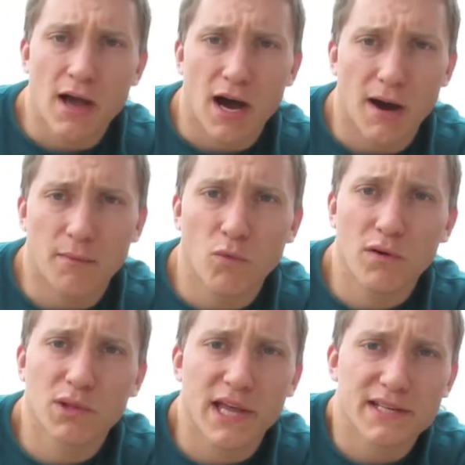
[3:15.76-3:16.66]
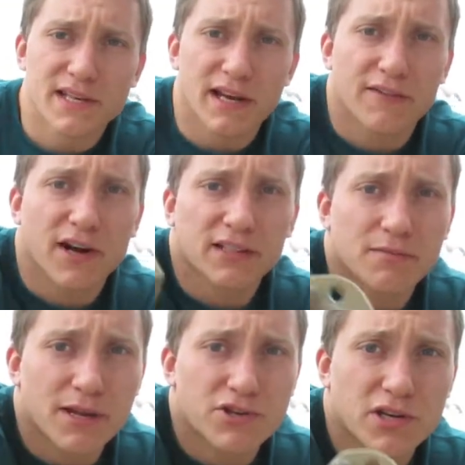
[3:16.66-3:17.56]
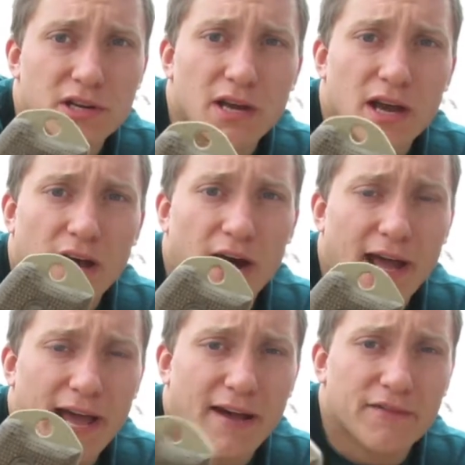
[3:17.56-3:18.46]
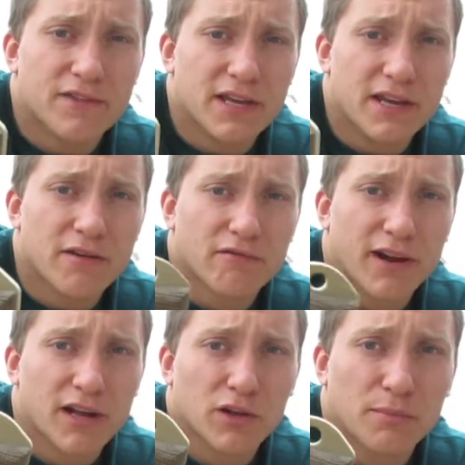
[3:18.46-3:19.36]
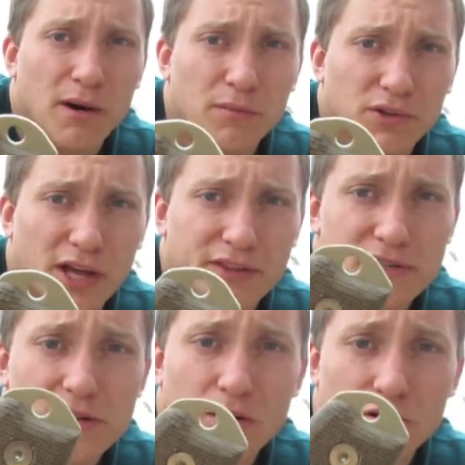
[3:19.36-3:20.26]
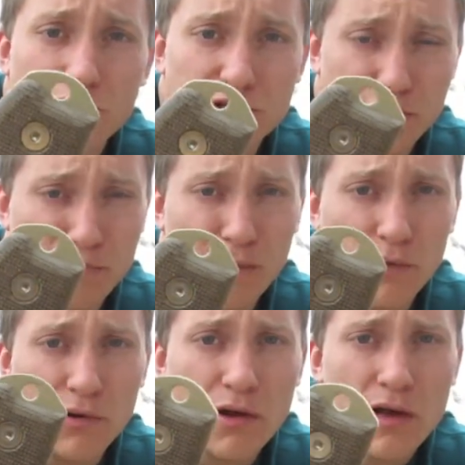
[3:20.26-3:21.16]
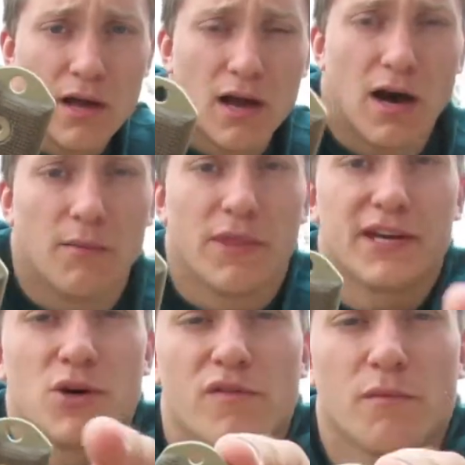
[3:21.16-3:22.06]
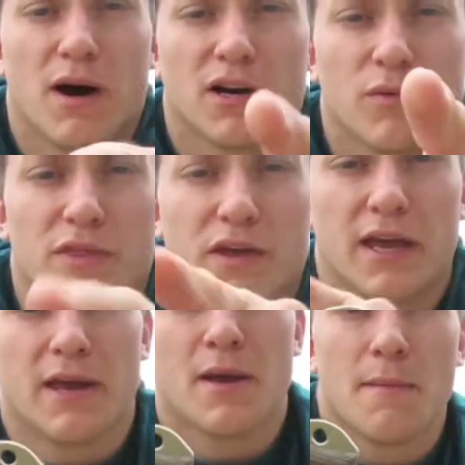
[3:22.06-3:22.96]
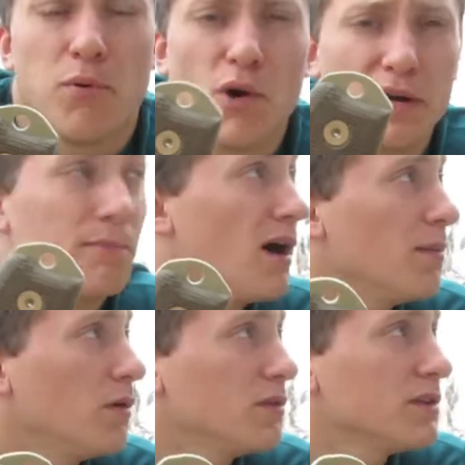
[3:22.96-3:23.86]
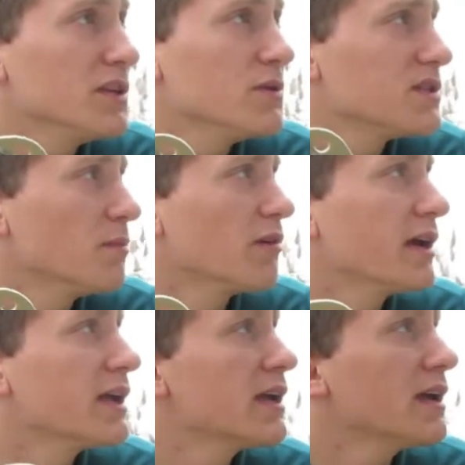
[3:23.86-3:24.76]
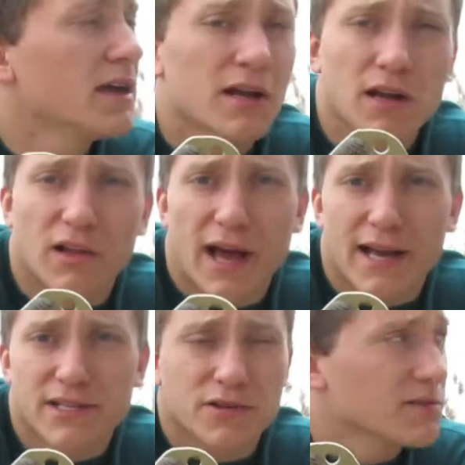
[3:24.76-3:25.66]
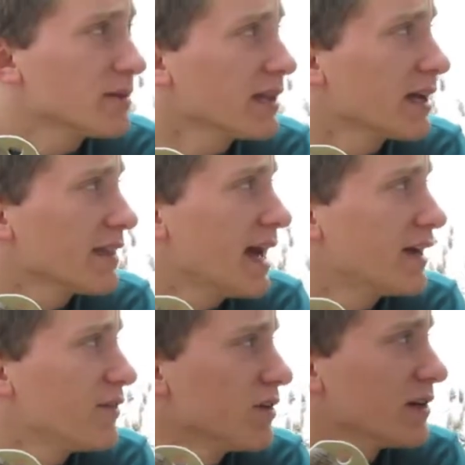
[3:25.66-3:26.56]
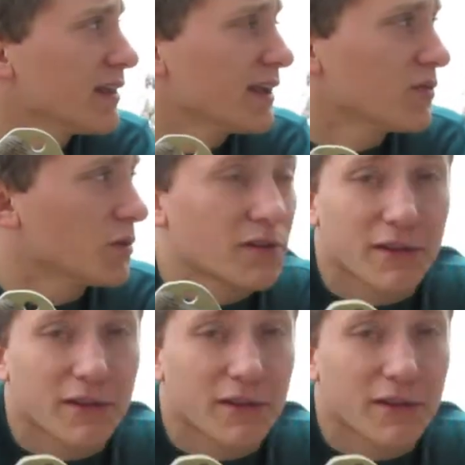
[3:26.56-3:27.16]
One last thing I forgot to mention. I have the regular pommel, not the Skull Crusher pommel. They do have a model with a pointed pommel to use to break glass or something like that if you're into that sort of